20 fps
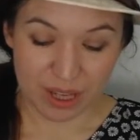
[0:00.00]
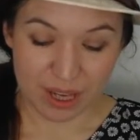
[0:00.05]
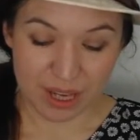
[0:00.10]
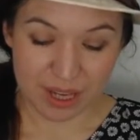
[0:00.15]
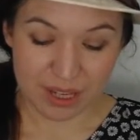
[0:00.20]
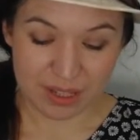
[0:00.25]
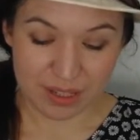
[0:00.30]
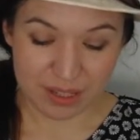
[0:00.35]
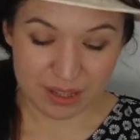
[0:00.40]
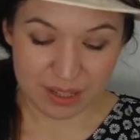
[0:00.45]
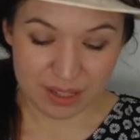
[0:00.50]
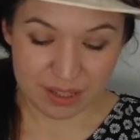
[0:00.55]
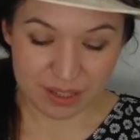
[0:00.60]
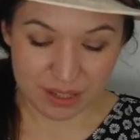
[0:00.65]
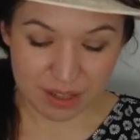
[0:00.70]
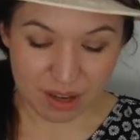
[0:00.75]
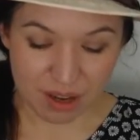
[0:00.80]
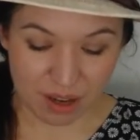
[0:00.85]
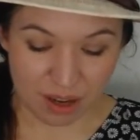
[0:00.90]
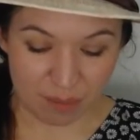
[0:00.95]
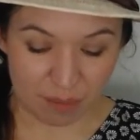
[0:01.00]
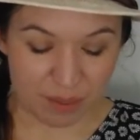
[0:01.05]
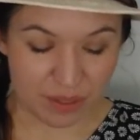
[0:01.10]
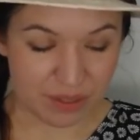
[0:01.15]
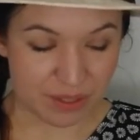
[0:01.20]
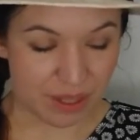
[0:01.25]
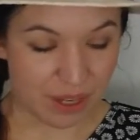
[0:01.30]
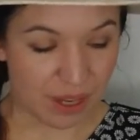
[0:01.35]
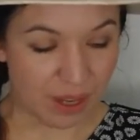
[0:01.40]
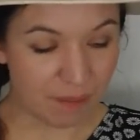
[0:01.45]
Isn't this the
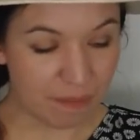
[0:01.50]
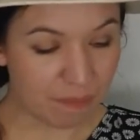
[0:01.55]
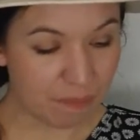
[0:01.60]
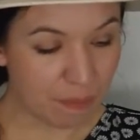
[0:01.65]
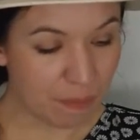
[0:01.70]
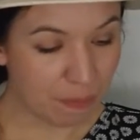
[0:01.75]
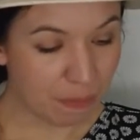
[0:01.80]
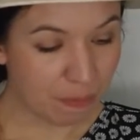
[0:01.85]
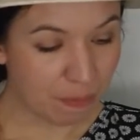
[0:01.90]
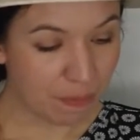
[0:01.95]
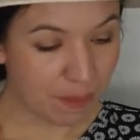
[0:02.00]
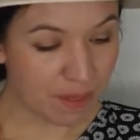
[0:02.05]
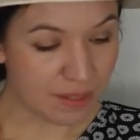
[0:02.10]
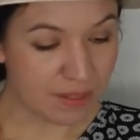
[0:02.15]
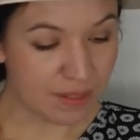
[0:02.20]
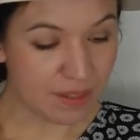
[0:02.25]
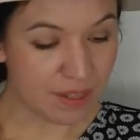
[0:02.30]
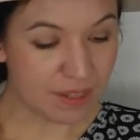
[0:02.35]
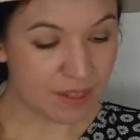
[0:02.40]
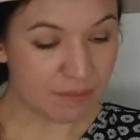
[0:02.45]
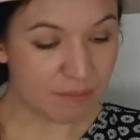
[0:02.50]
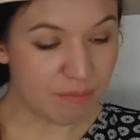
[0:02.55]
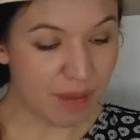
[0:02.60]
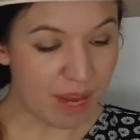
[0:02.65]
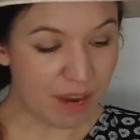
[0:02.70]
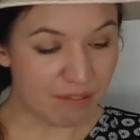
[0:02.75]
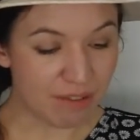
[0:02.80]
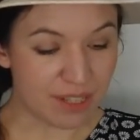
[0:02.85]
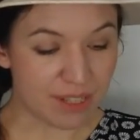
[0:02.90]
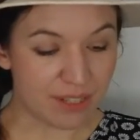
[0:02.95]
carpenter? Isn't this
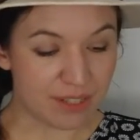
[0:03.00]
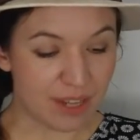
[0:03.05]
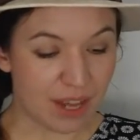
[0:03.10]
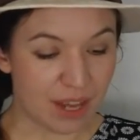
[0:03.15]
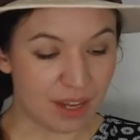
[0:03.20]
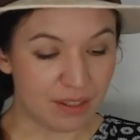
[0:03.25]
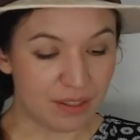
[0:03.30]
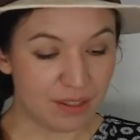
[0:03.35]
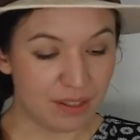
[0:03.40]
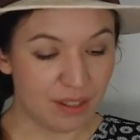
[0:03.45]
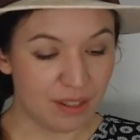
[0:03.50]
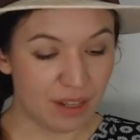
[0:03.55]
Mary's son,